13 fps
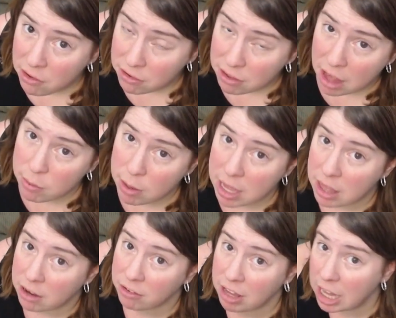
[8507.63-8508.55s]
So that way
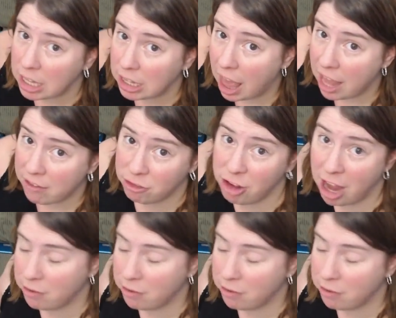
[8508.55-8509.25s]
there's like a live chat